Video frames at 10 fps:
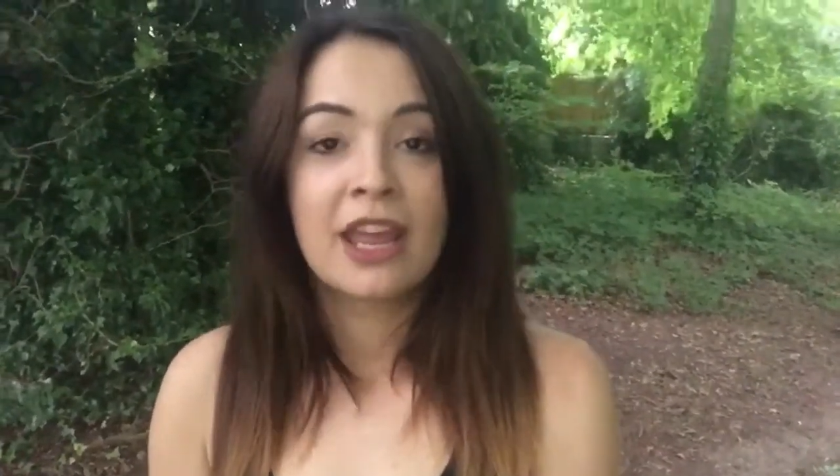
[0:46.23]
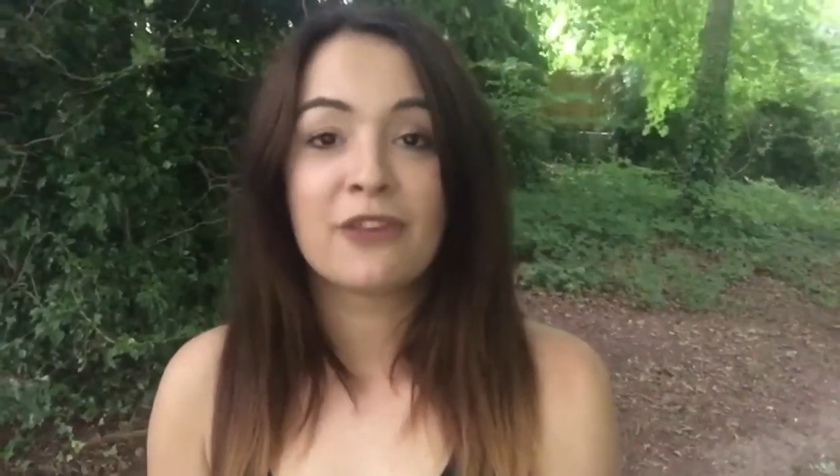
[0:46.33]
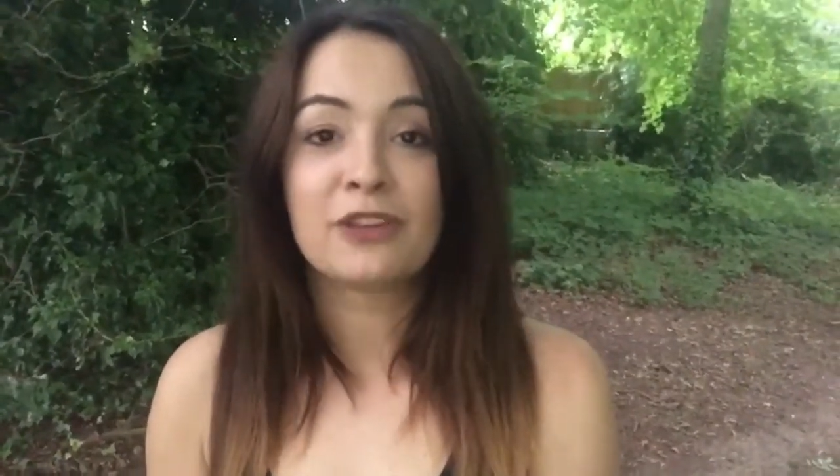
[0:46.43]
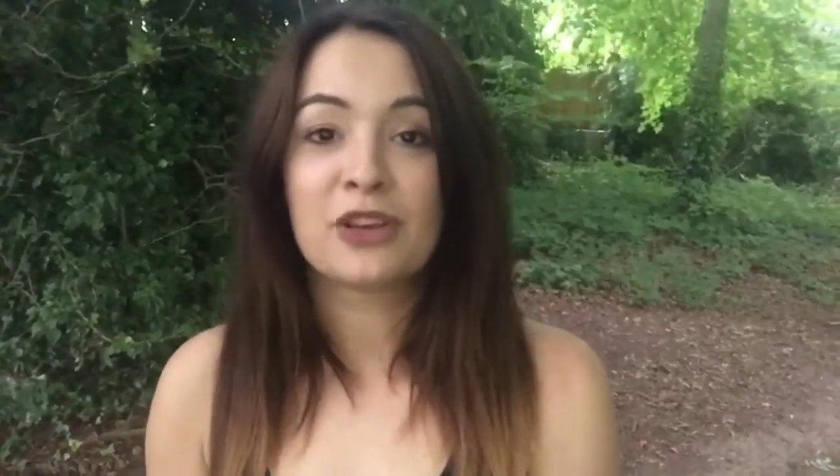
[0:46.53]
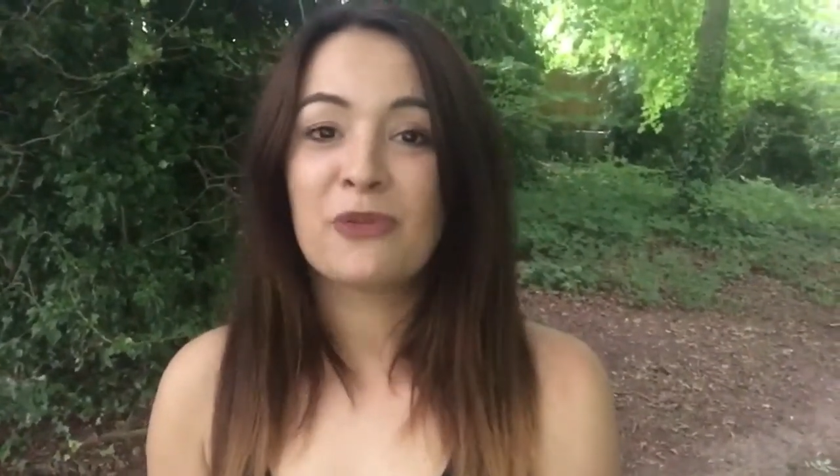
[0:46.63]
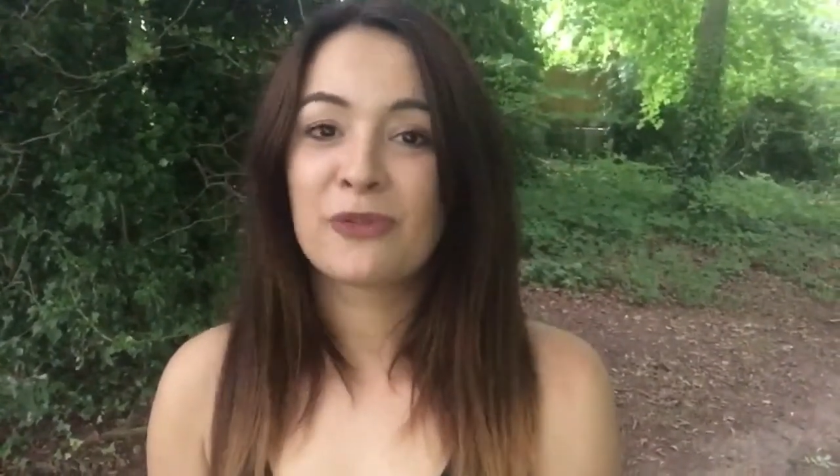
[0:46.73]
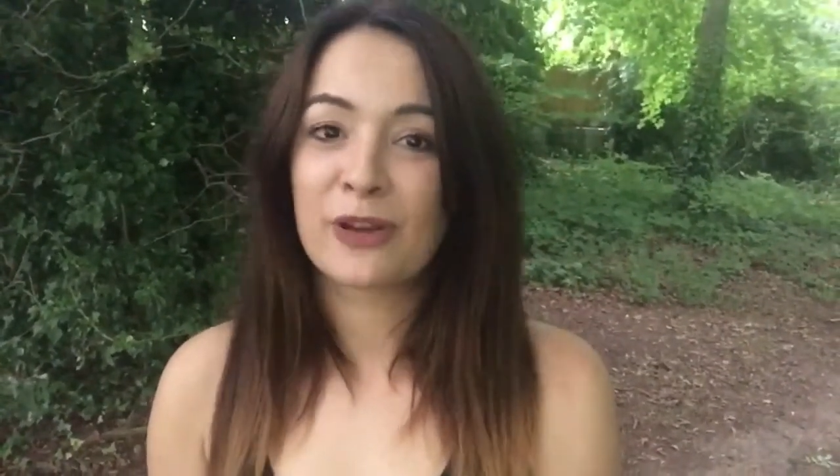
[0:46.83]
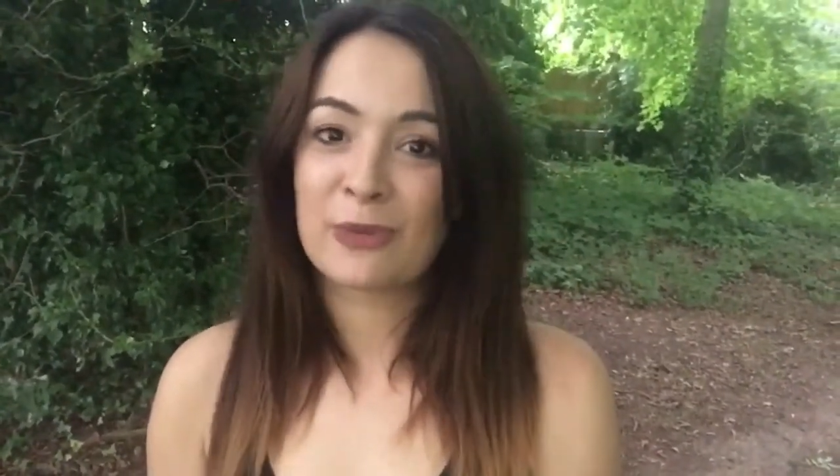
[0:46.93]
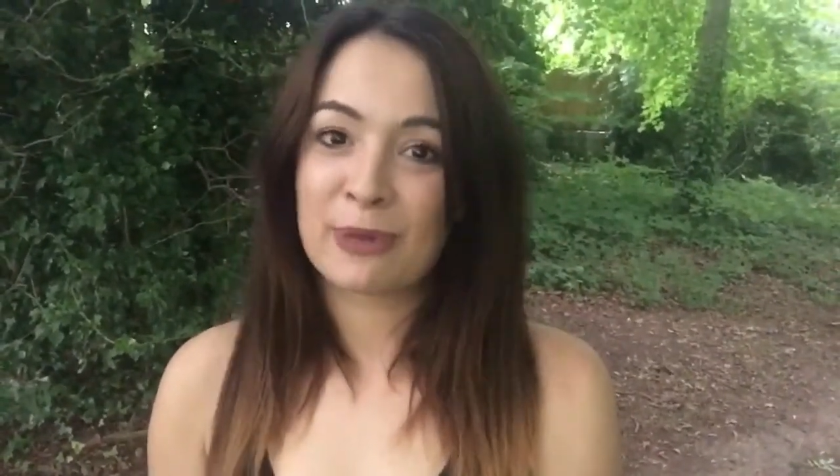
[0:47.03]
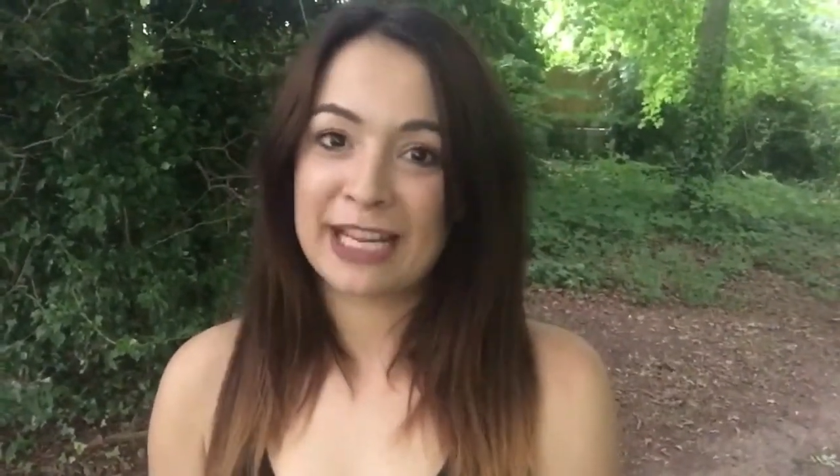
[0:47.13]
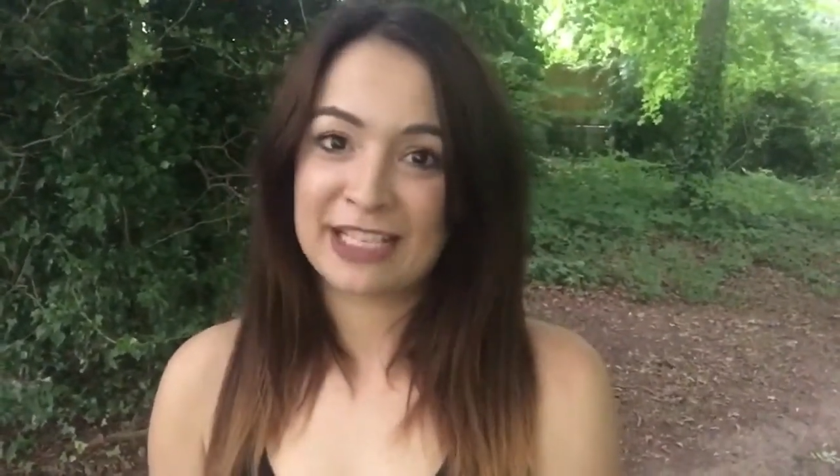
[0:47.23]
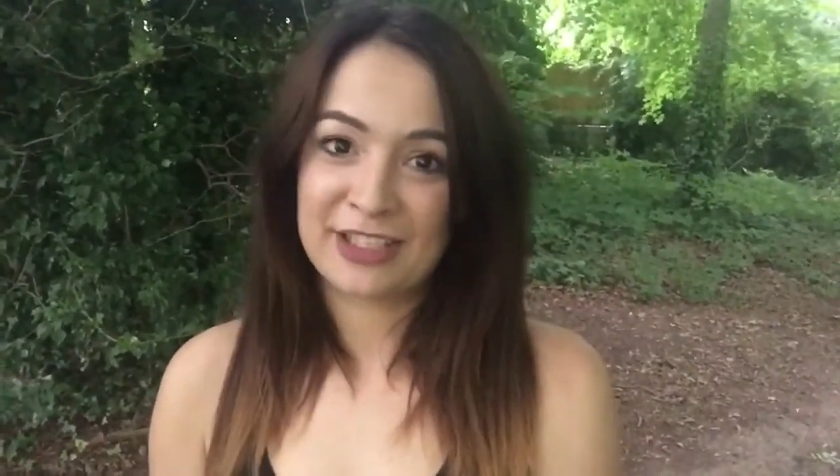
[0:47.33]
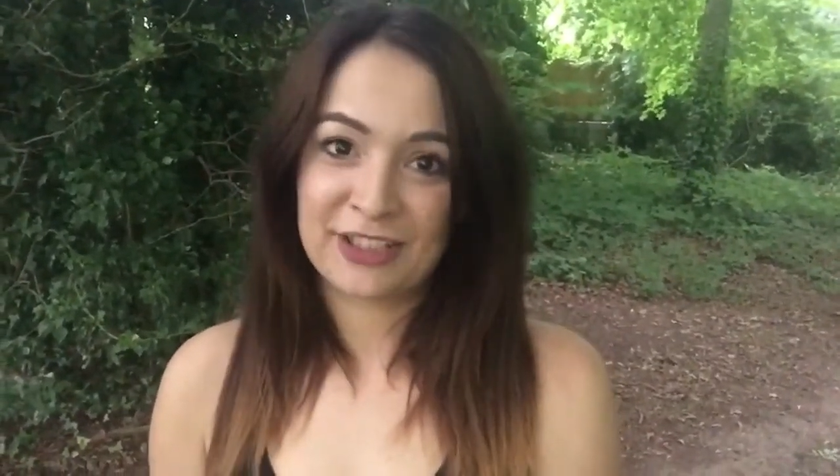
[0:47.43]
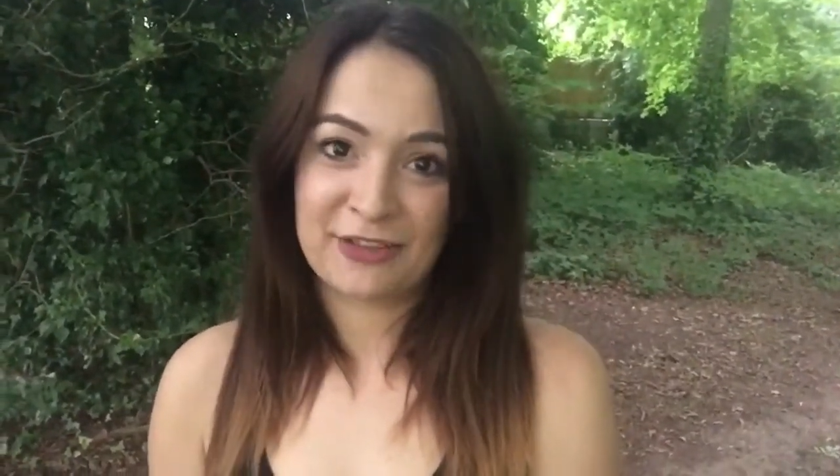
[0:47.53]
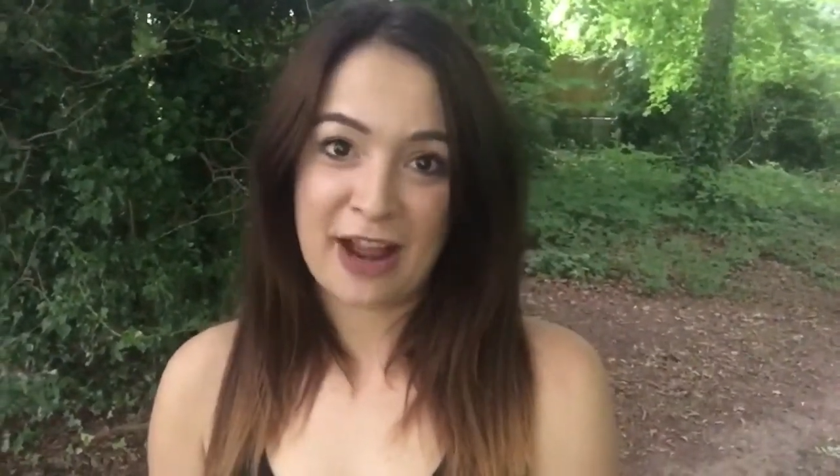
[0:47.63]
If you don't follow my
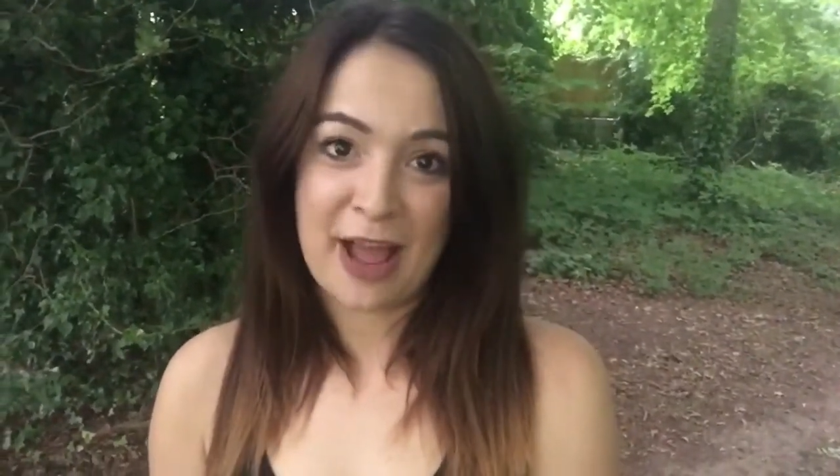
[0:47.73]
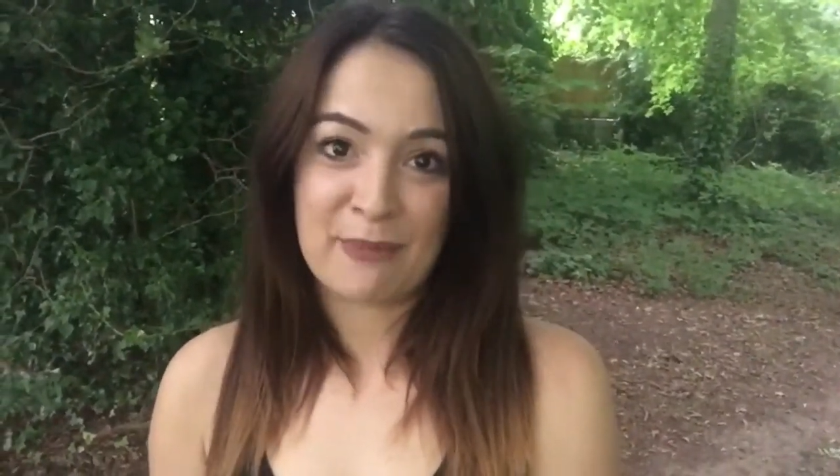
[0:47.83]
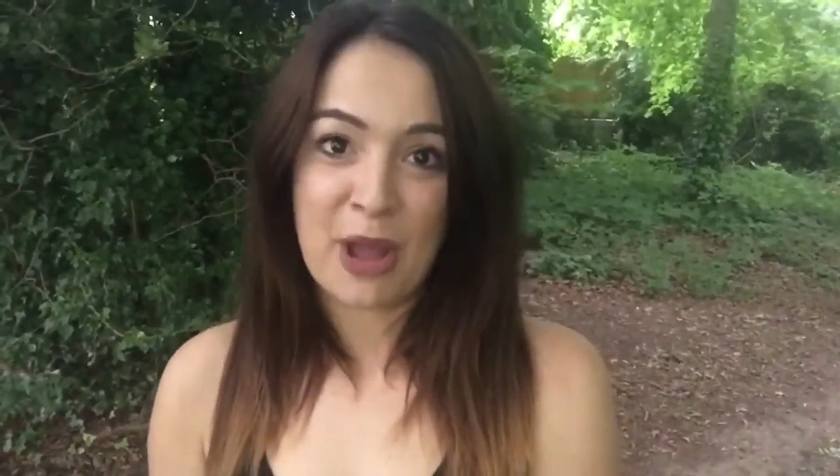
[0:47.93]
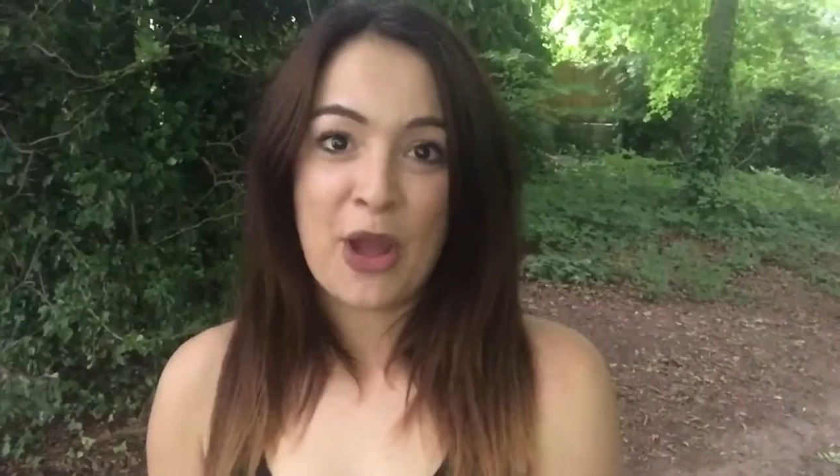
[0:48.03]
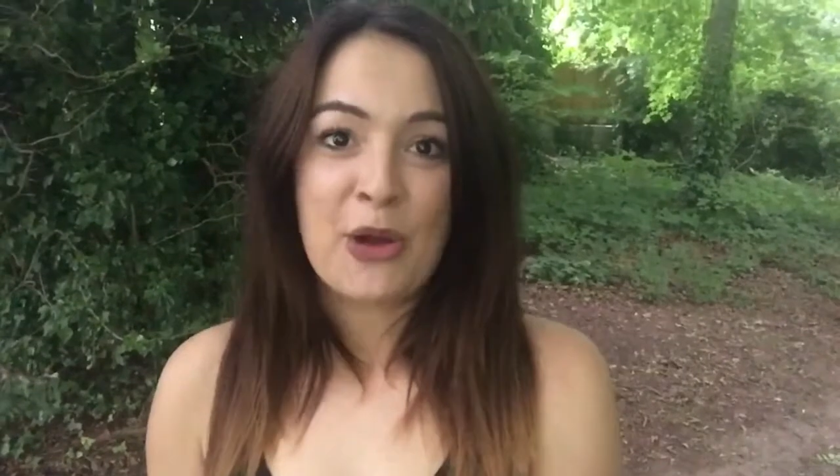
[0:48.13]
Instagram,